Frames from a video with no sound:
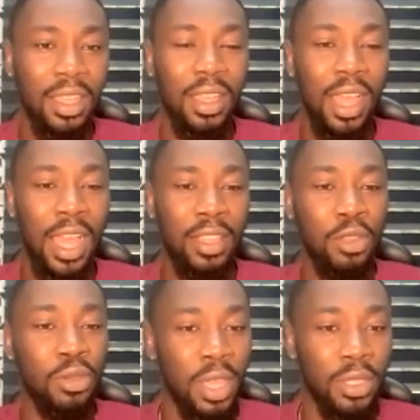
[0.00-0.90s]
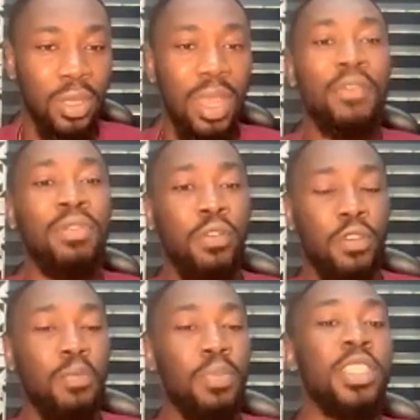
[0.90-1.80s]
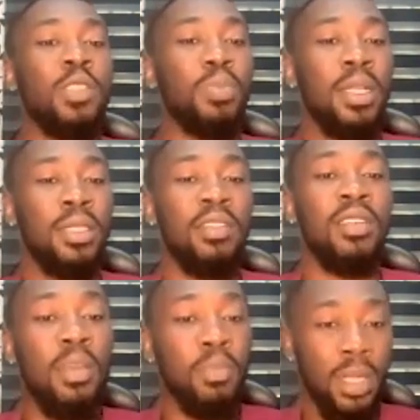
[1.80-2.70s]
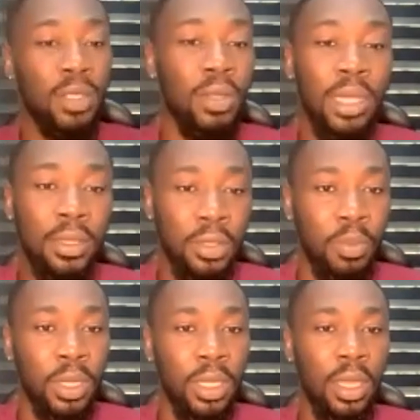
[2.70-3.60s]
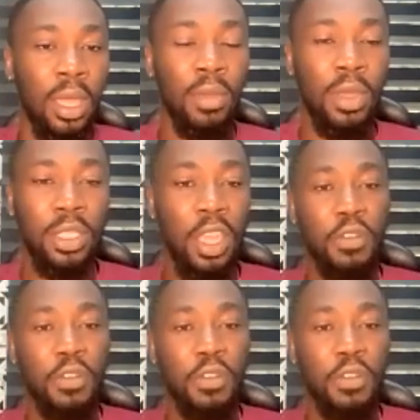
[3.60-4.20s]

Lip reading: and you get to have different perspectives on a particular topic. Because if you